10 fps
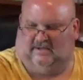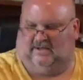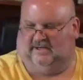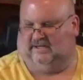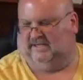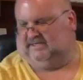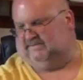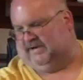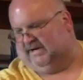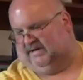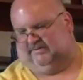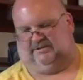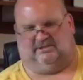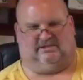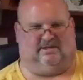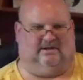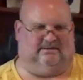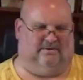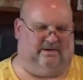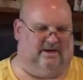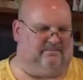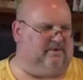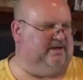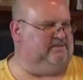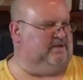and that's I was just doing an upgrade,